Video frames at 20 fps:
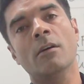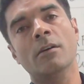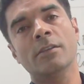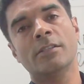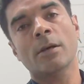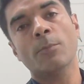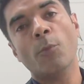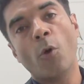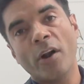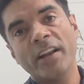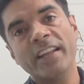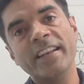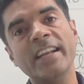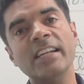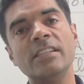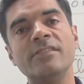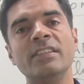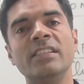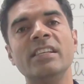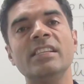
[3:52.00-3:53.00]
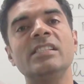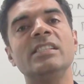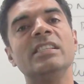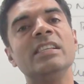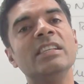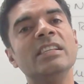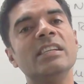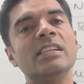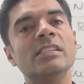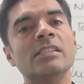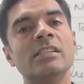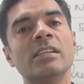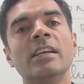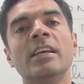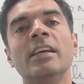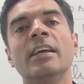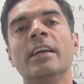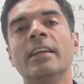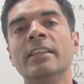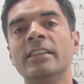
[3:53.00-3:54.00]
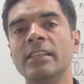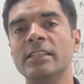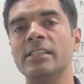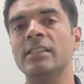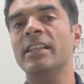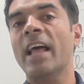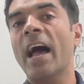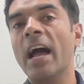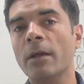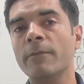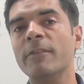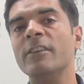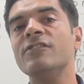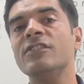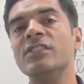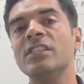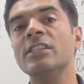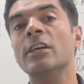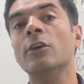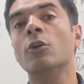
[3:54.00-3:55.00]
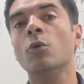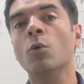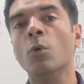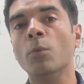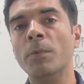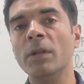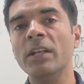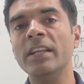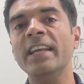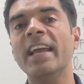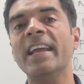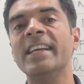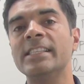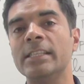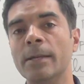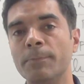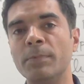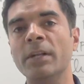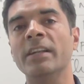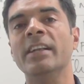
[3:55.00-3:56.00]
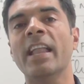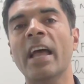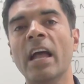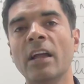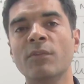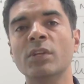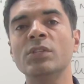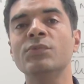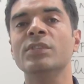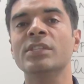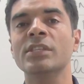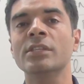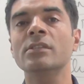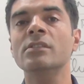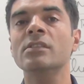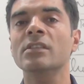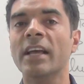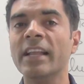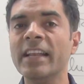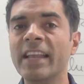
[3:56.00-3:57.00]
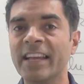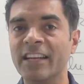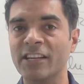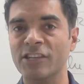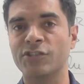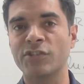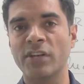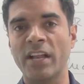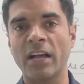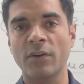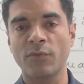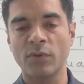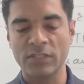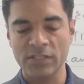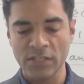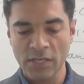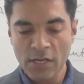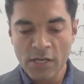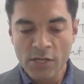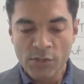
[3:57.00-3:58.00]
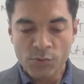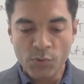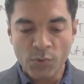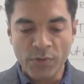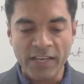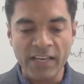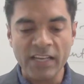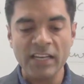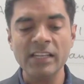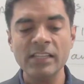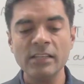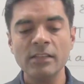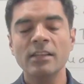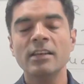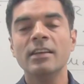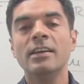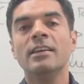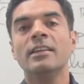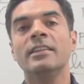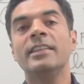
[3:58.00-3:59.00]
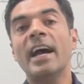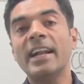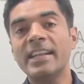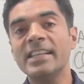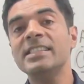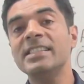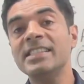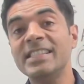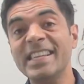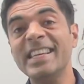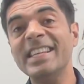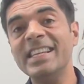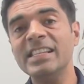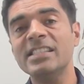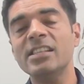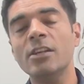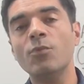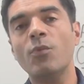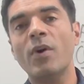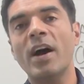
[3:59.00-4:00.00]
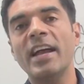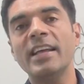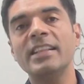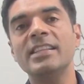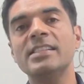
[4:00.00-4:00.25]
subordinates, with their seniors in this language, which is a globally accepted language, which is an English language. So herein, that is the reason why